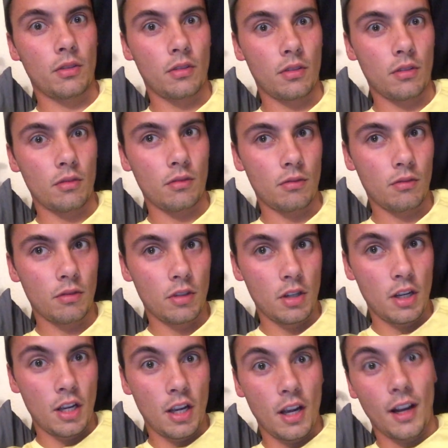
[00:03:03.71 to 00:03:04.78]
So
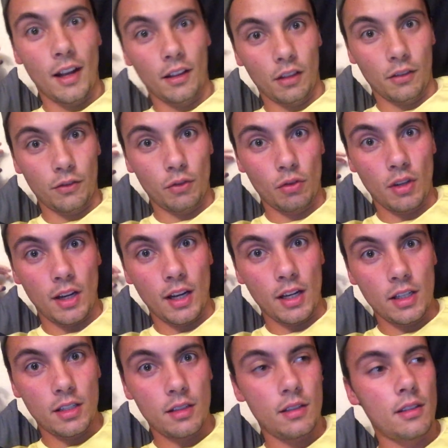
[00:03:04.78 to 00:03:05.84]
I love you
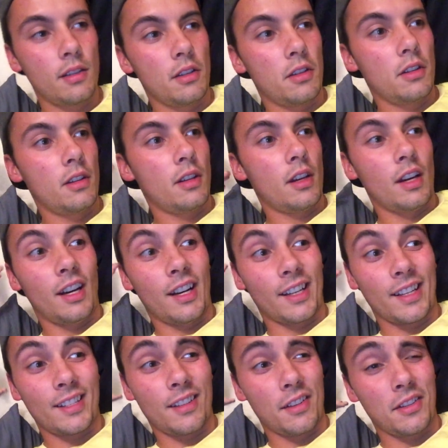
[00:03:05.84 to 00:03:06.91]
guys. I
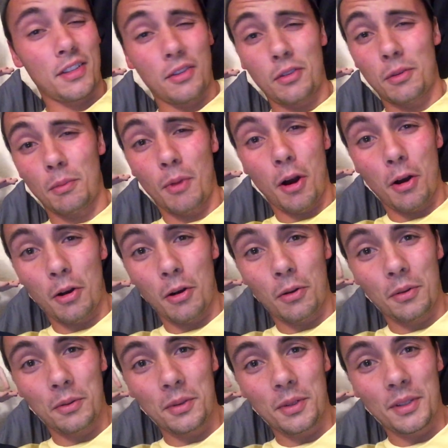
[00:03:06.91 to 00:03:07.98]
guess I'll see you tomorrow.